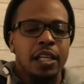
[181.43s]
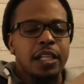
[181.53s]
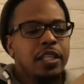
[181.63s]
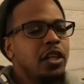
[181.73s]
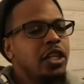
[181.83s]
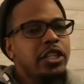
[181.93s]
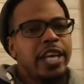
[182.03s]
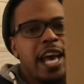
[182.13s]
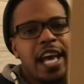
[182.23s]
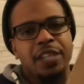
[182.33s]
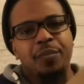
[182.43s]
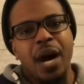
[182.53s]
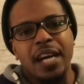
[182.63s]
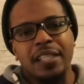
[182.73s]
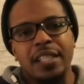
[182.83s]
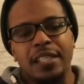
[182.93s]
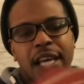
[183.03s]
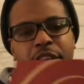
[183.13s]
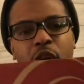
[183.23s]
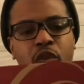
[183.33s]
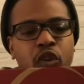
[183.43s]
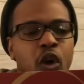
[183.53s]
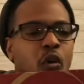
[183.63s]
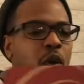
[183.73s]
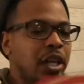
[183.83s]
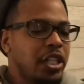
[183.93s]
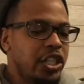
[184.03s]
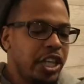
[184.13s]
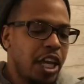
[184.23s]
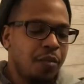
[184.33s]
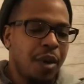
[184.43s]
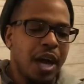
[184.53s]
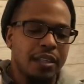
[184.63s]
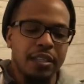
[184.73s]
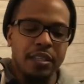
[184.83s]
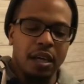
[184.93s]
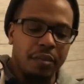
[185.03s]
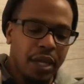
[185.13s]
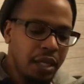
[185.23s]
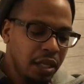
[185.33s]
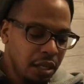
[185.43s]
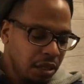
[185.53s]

These are the Jazz boxes. So I don't know what the Shadow boxes come in.